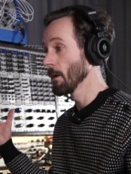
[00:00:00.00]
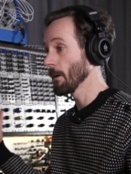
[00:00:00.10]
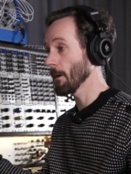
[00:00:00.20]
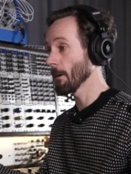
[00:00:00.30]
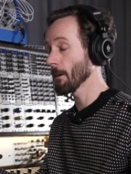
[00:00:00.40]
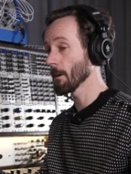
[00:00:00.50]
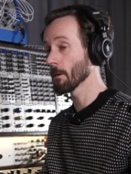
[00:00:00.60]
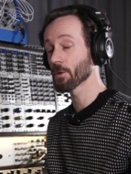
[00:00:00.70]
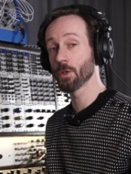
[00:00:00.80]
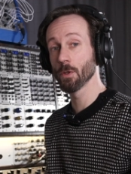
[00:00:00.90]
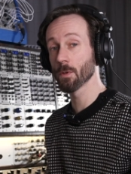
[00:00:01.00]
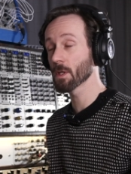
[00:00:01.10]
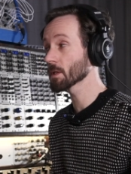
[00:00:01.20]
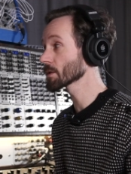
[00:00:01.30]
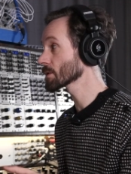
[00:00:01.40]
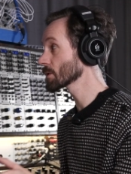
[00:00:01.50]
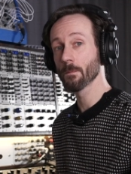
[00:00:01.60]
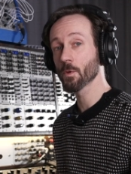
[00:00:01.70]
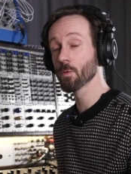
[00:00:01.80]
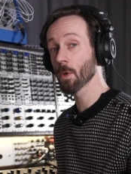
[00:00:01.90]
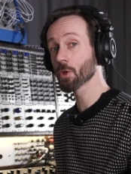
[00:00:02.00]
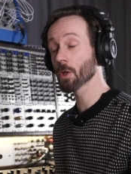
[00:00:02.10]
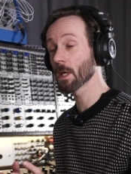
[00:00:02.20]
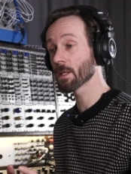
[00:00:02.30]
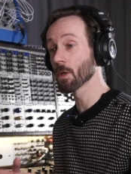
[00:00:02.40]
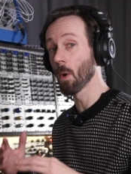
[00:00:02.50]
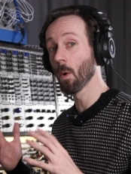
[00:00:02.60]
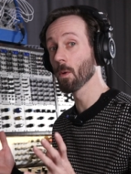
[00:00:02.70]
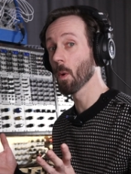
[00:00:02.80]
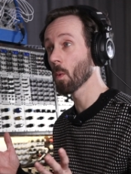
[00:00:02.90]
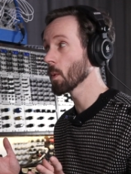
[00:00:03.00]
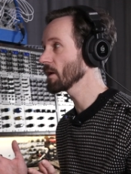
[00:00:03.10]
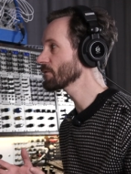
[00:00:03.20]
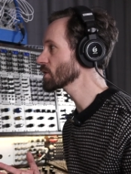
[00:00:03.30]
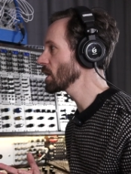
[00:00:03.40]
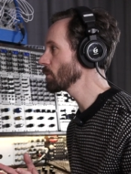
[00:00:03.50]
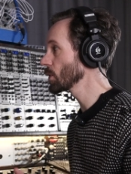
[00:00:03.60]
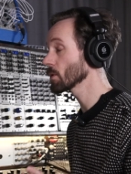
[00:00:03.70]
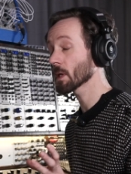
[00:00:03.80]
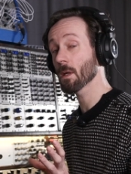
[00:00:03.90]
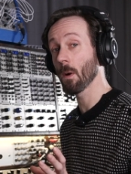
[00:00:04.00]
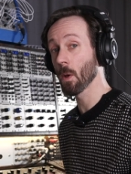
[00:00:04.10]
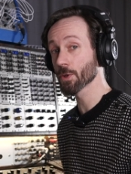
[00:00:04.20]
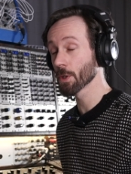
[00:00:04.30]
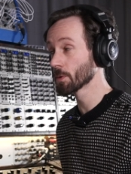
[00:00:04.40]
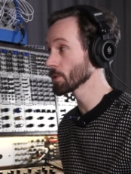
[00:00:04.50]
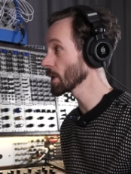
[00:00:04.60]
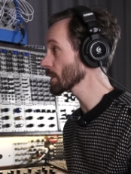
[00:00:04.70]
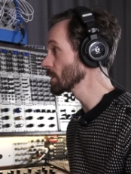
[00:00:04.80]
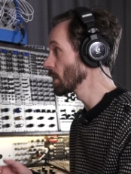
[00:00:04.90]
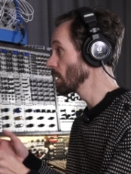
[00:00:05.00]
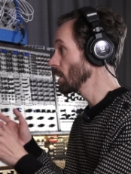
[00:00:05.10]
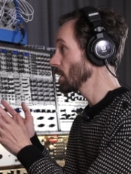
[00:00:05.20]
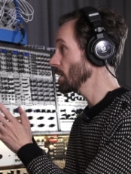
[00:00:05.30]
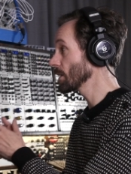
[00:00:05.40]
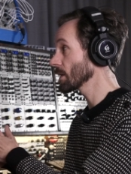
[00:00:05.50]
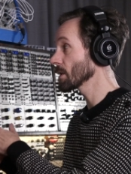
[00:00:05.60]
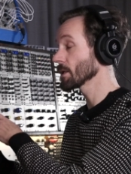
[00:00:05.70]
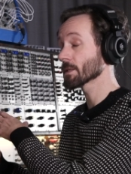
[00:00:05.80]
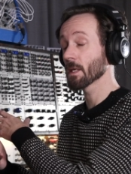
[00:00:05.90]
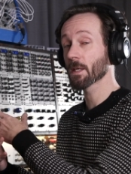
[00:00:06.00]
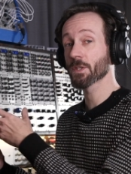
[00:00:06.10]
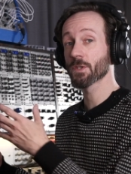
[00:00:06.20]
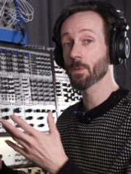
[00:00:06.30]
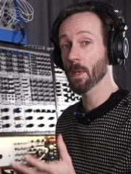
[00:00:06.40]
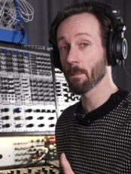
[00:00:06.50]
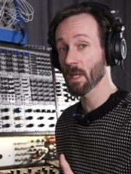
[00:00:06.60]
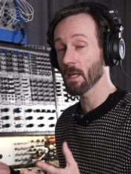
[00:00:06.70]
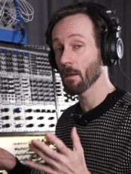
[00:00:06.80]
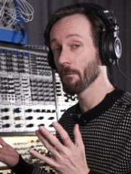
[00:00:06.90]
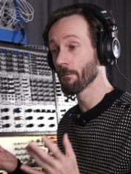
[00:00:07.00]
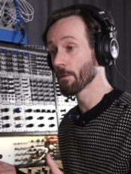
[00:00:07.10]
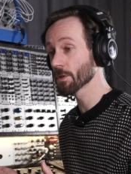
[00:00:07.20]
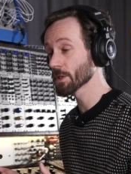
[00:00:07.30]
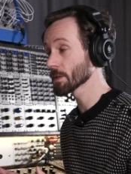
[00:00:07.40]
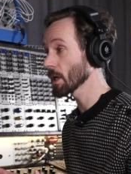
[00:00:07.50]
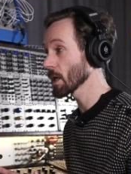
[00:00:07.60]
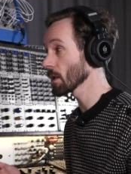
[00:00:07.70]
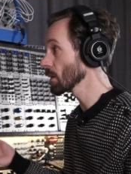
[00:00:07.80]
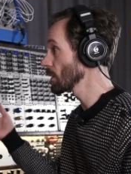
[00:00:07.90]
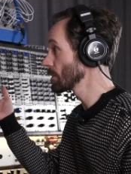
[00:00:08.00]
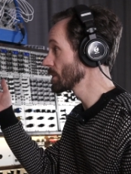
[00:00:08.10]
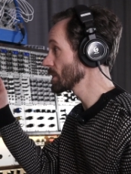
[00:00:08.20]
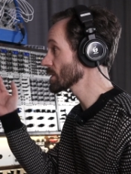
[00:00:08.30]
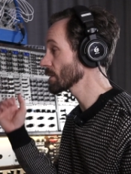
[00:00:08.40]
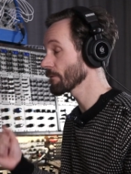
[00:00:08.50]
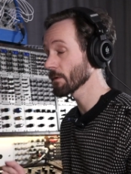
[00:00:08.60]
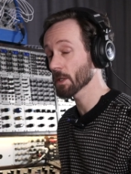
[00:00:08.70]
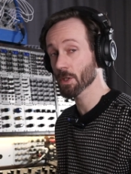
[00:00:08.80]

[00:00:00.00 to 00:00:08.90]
uh, tunings to modulate the whole wave shape. You can also do that. It is extremely versatile, this flex